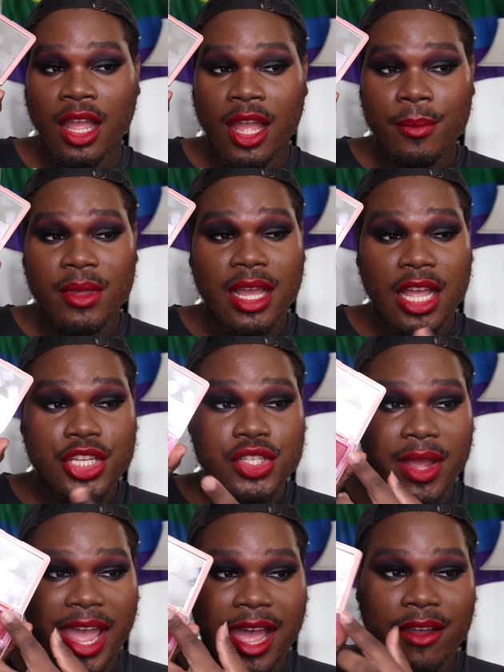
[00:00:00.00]
because you
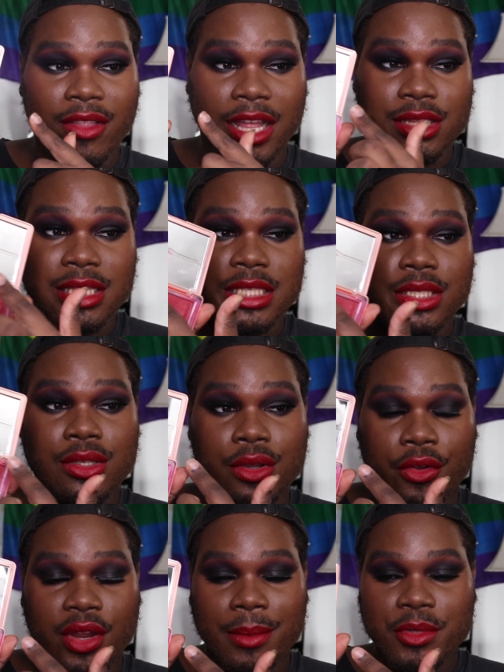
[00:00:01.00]
have like these two
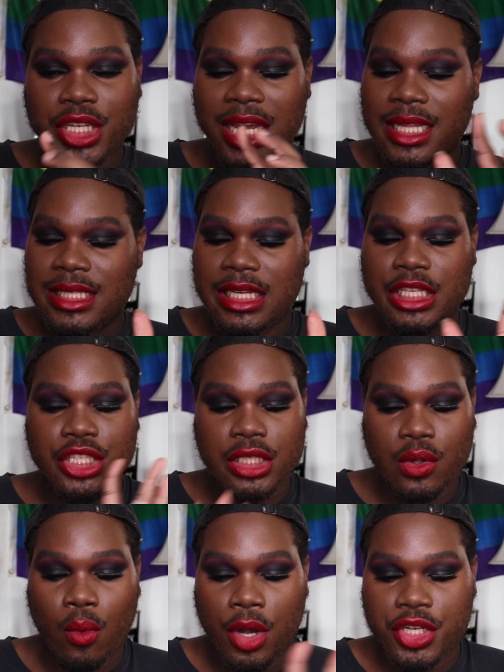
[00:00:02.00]
cream shades, and it's
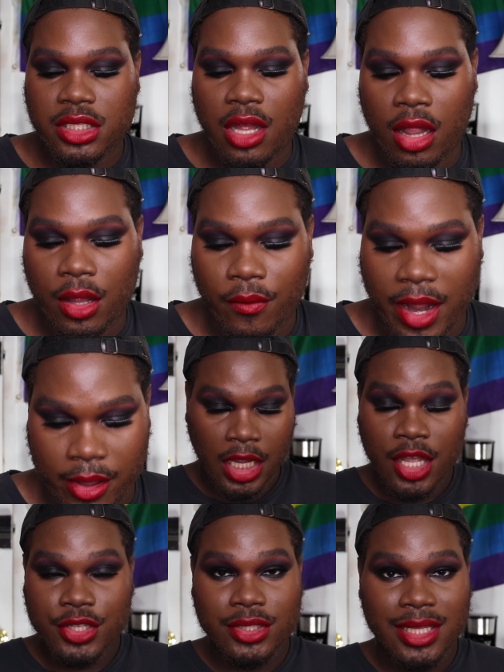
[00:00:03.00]
just gorgeous all around.
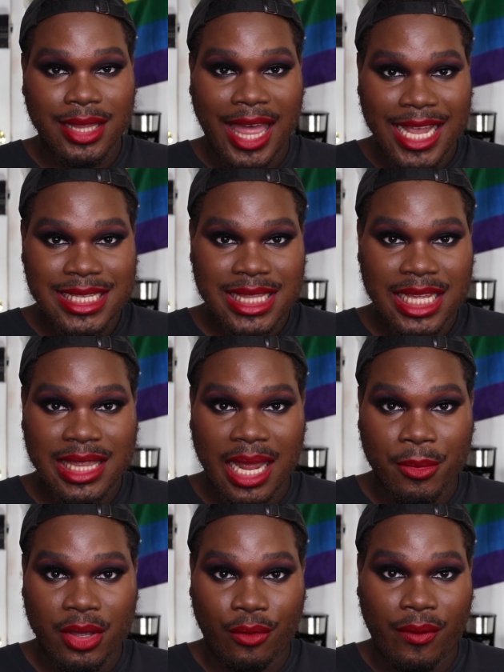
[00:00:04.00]
So the last thing that I'm
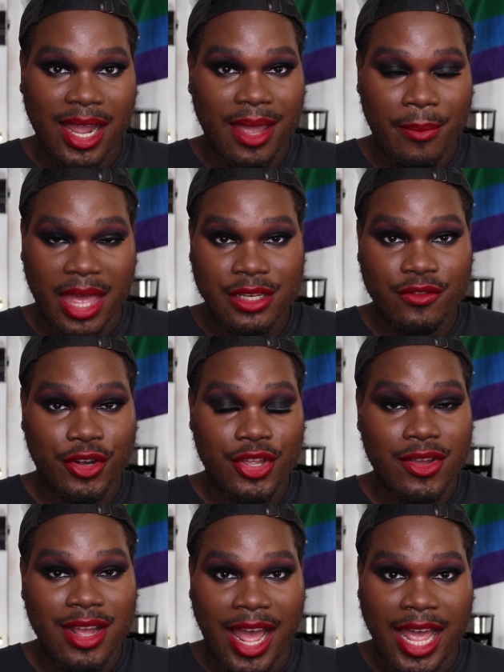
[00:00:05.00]
going to recommend for you
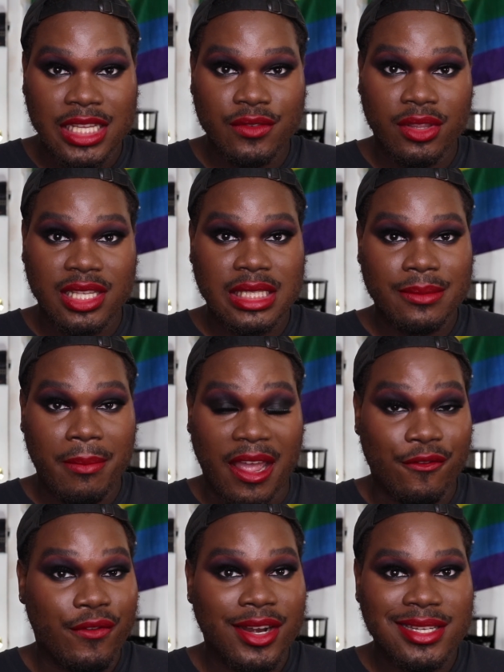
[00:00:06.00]
guys for this, my
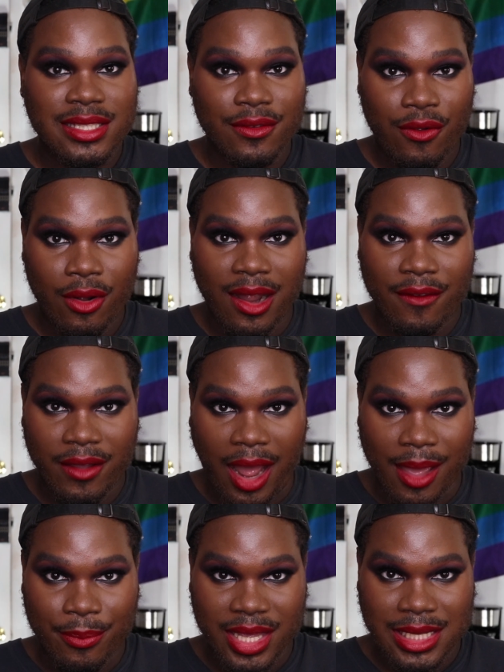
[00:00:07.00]
first Sephora
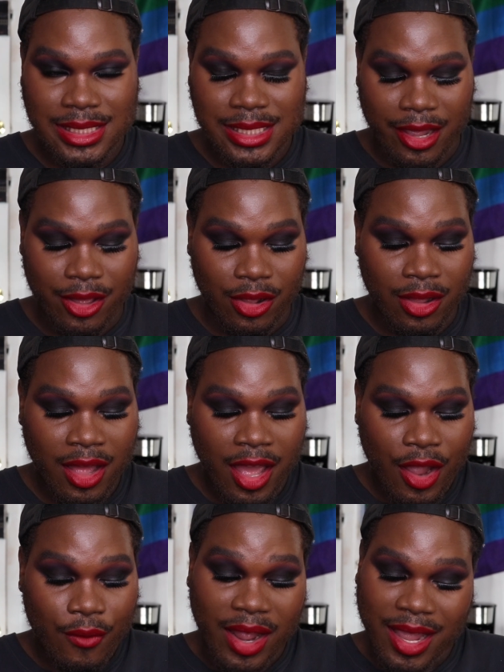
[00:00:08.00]
VIB sale
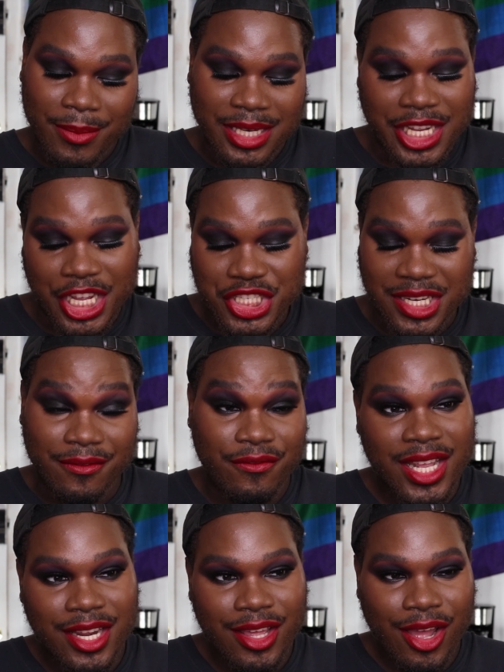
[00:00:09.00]
recommendation
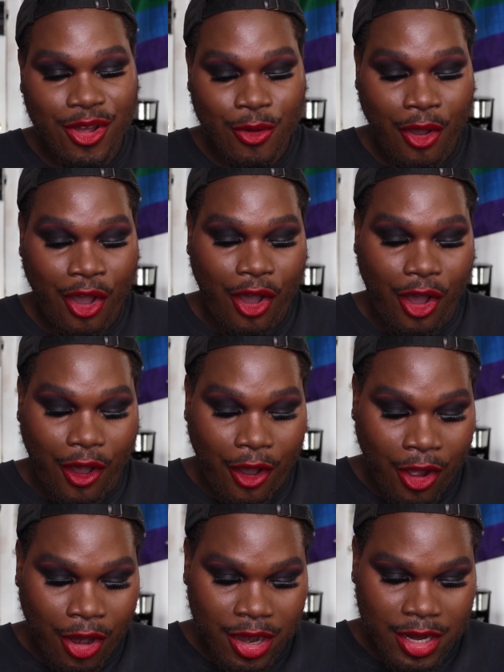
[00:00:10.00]
video,
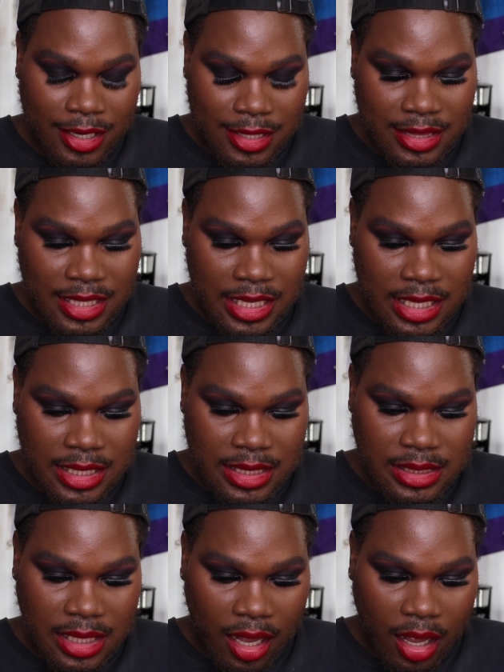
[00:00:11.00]
are these